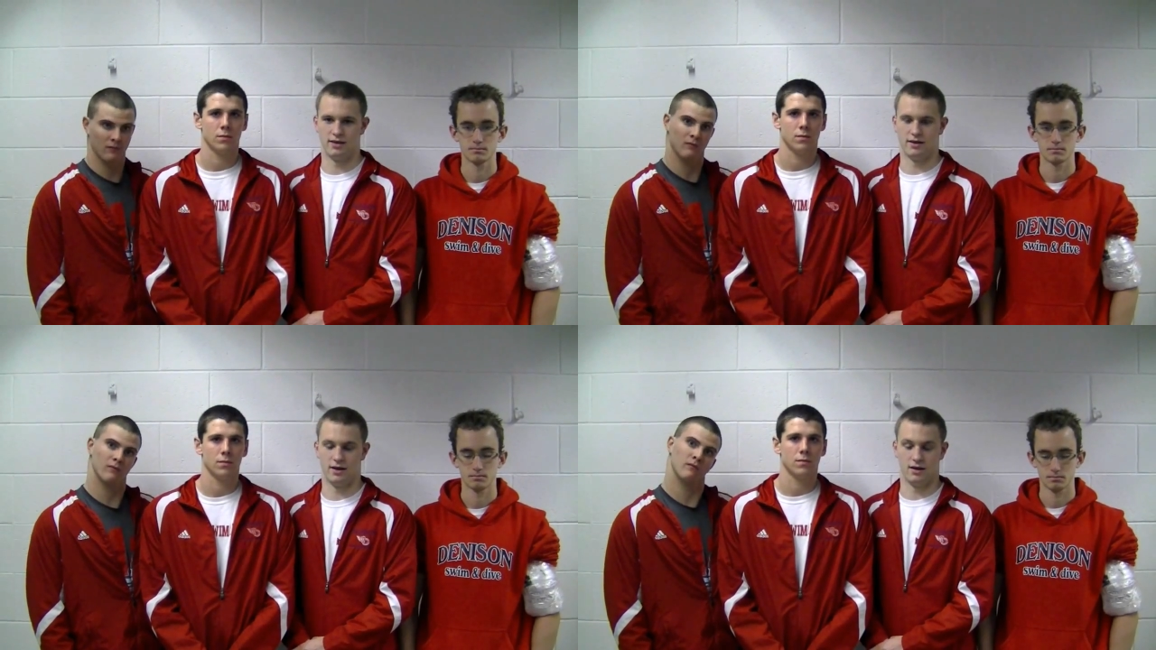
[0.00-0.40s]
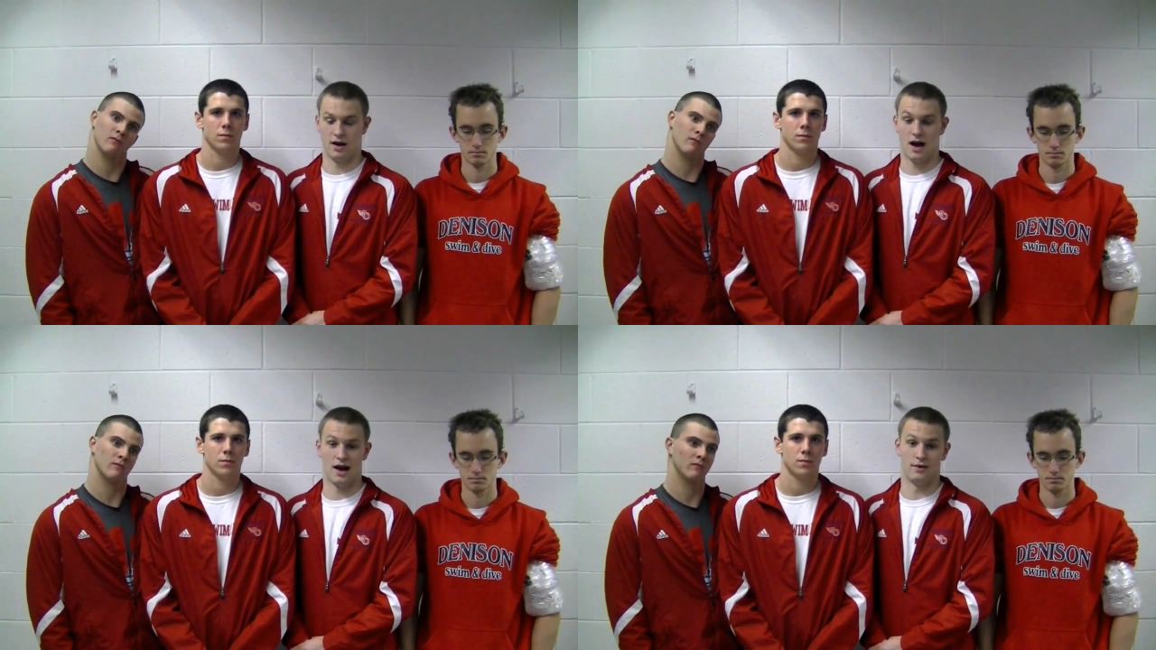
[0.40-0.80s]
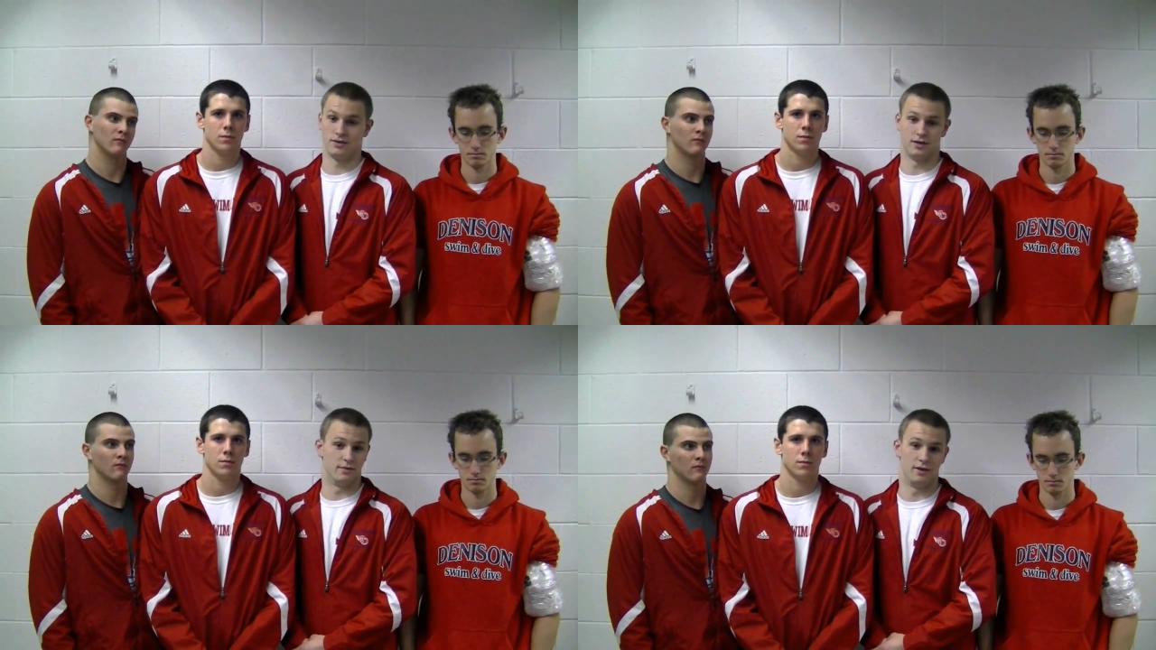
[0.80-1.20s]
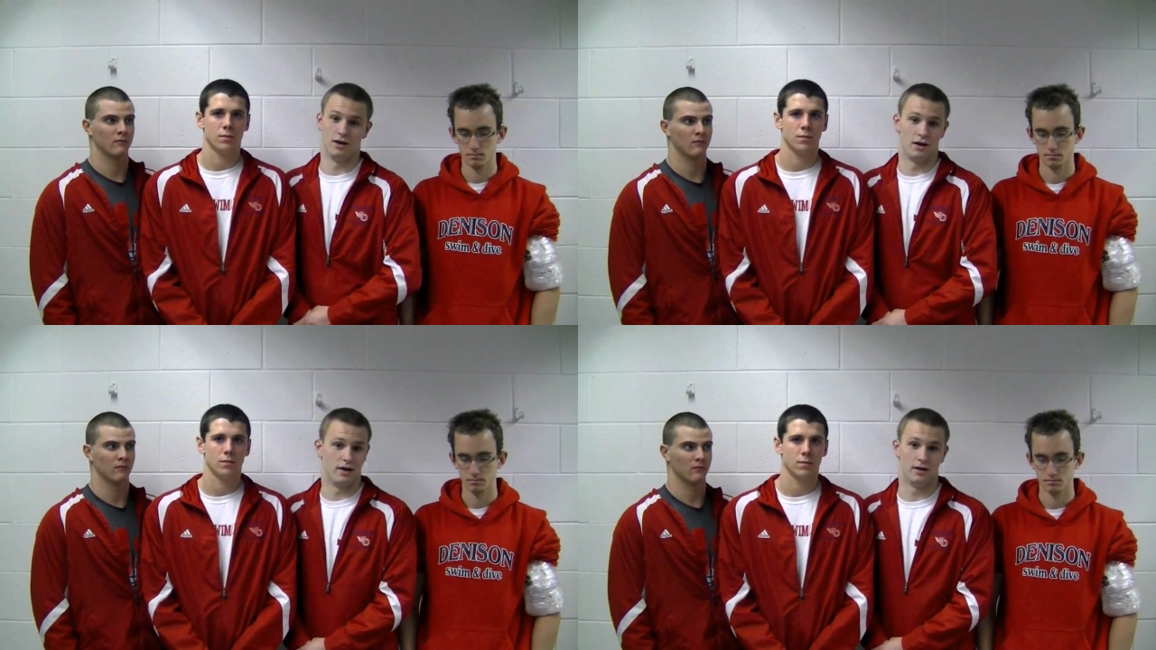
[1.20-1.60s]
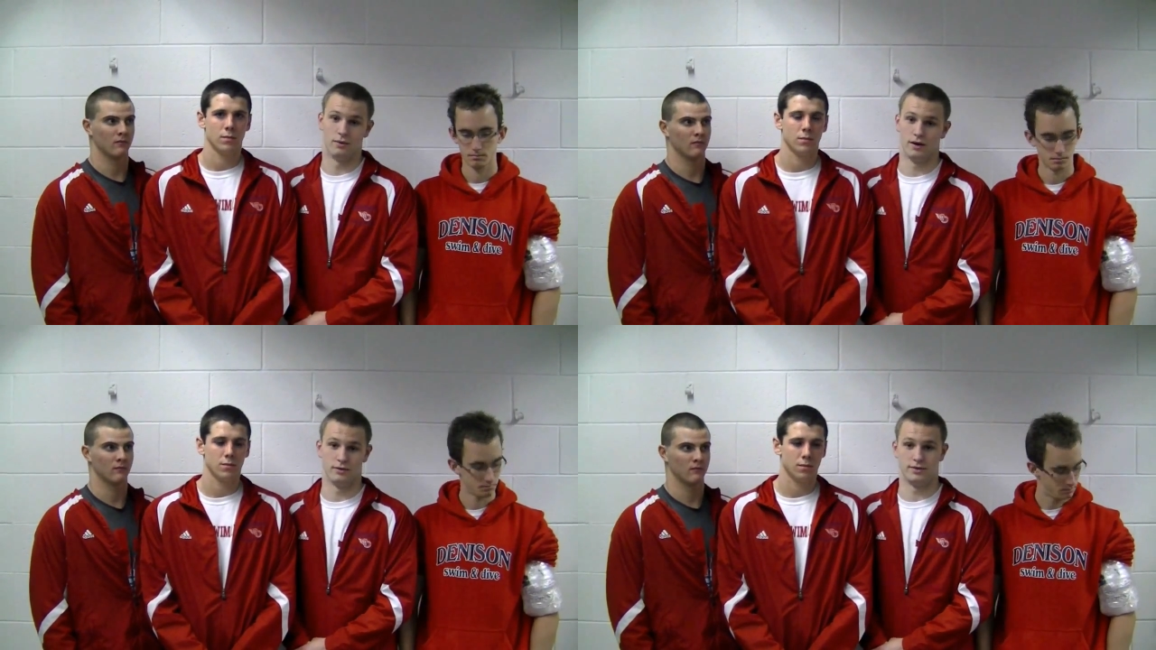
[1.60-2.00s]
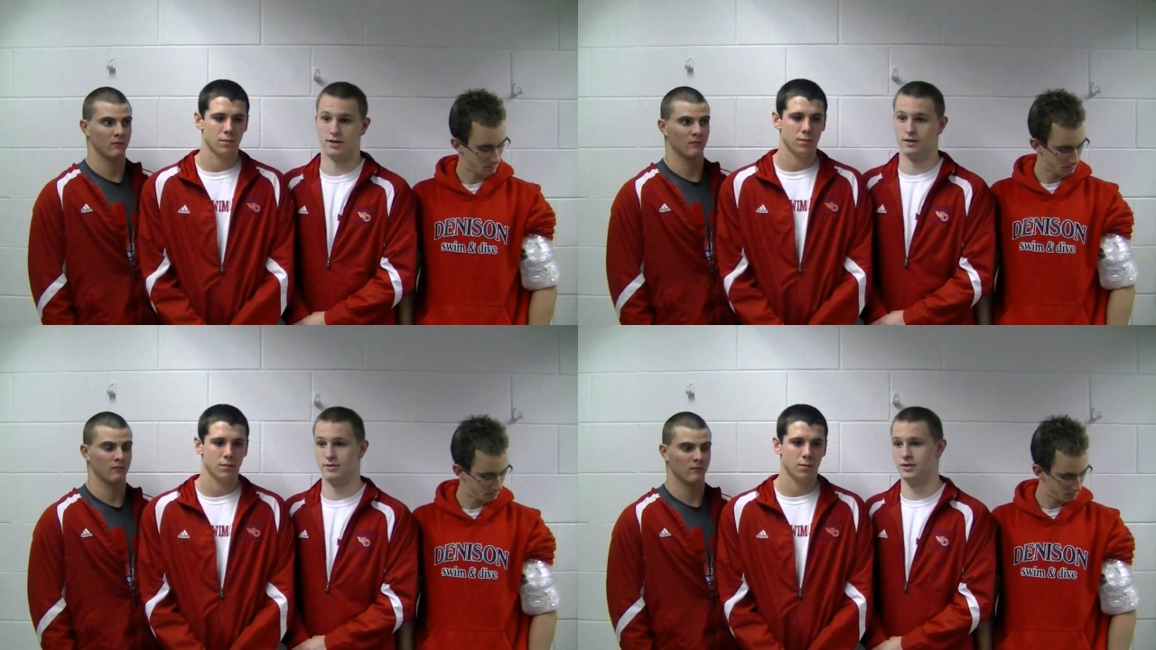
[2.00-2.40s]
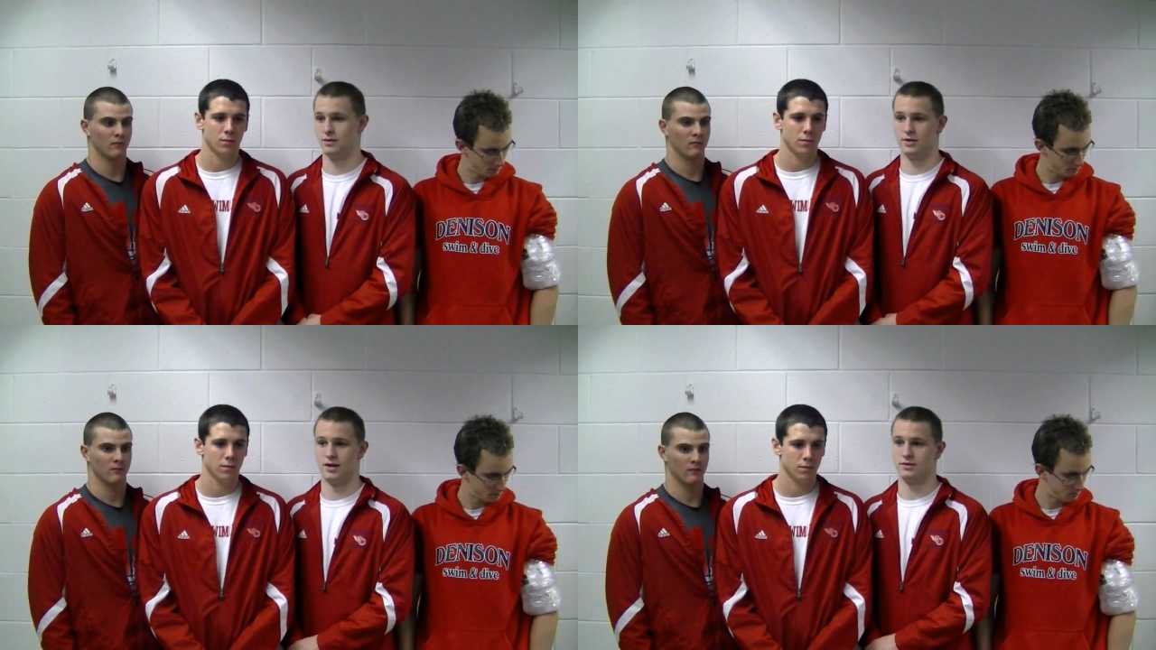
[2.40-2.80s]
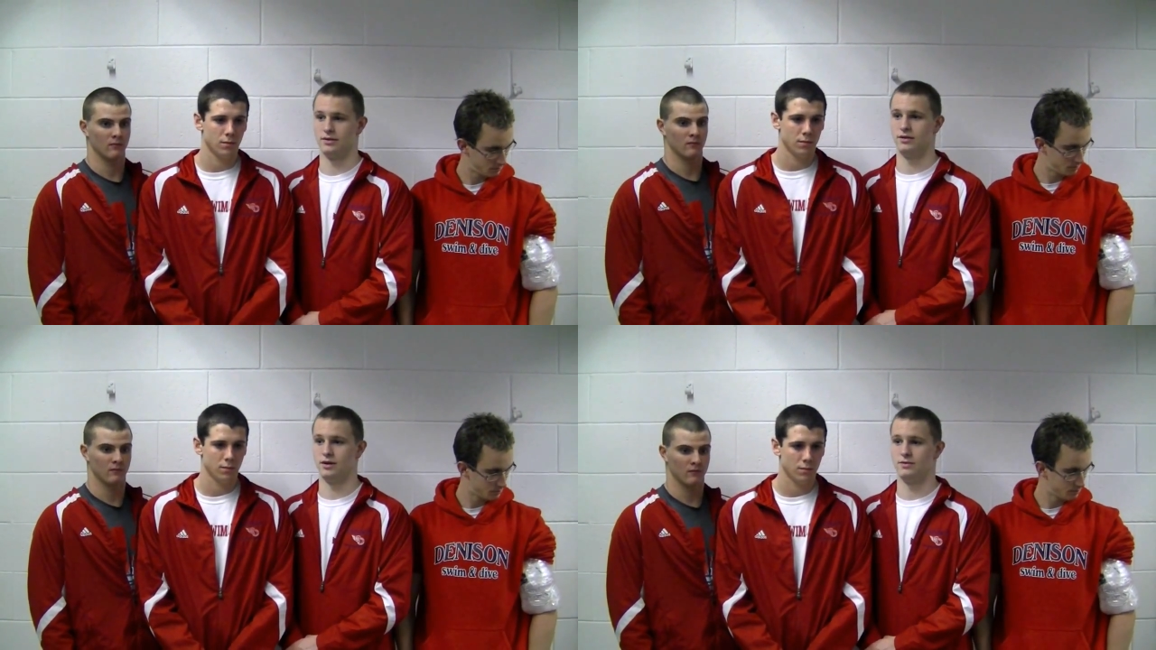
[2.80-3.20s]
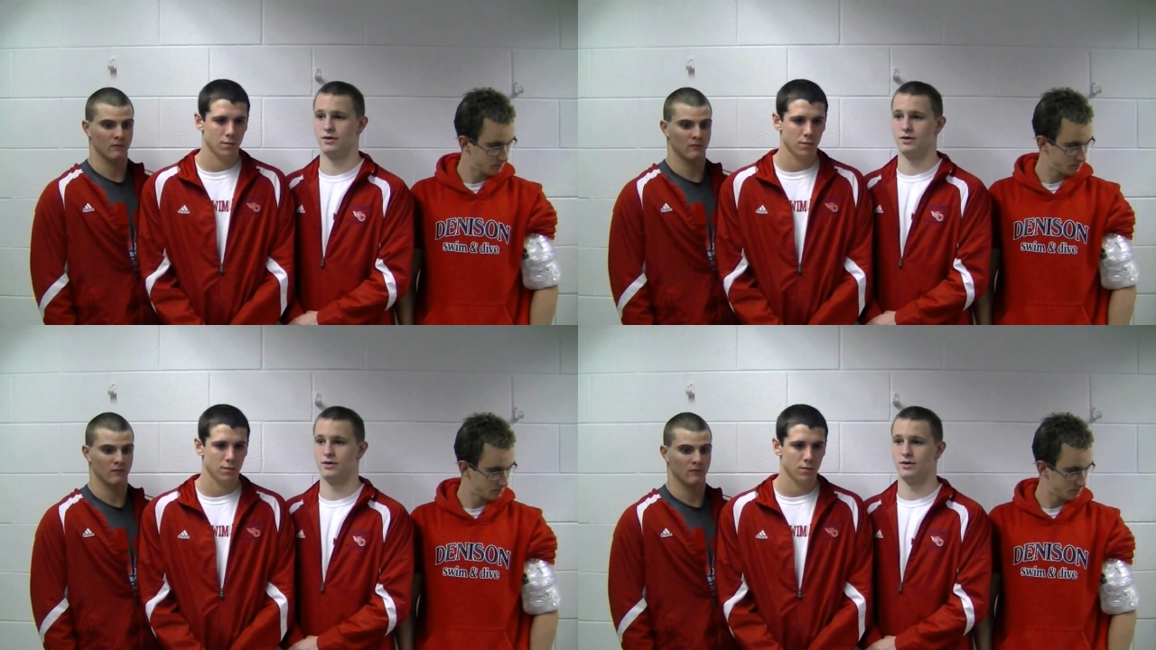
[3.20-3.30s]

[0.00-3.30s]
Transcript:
Speaker 1: that I was going to be on it or whether it was going to be someone else on the team.